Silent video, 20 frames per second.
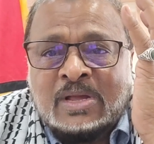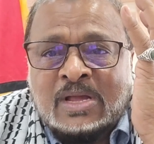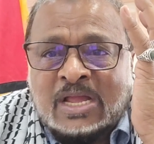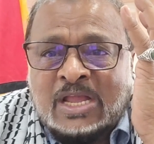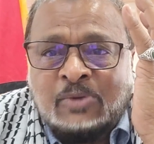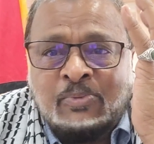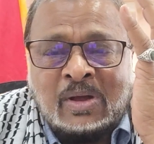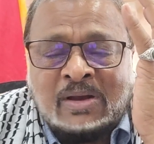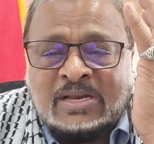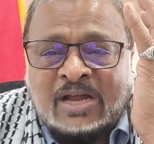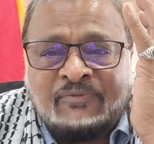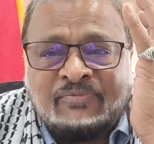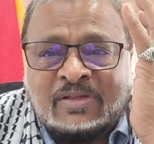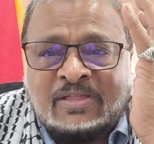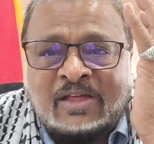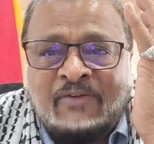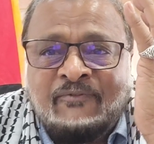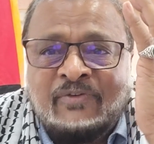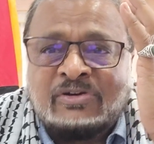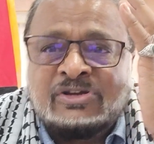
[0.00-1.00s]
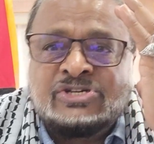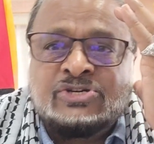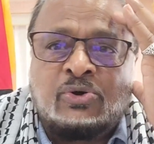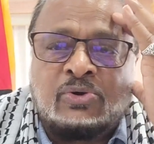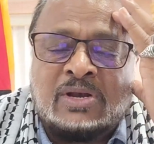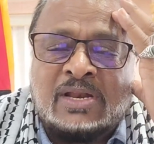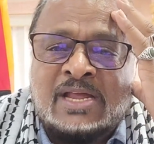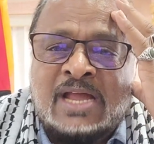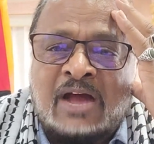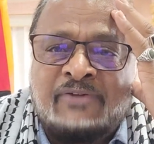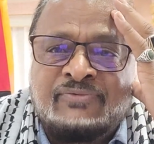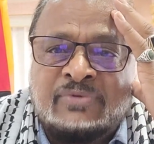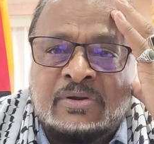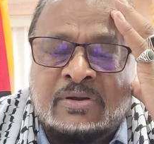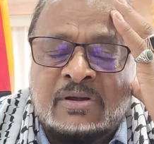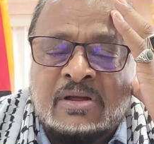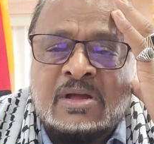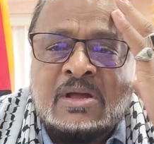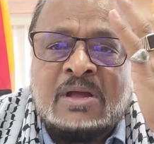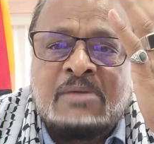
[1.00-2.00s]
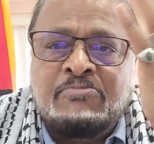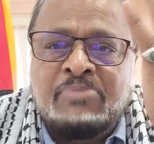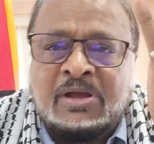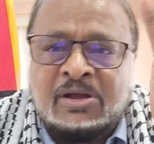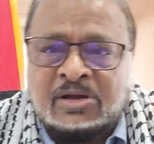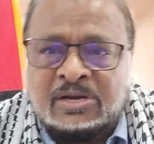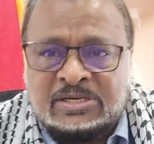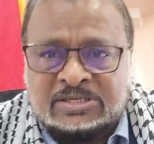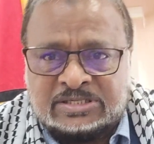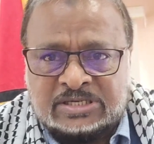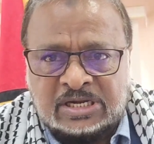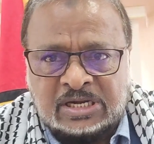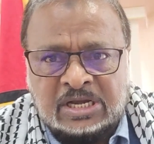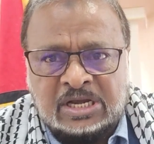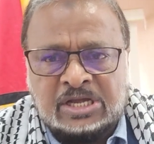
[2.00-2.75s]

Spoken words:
He went after them very shortly after because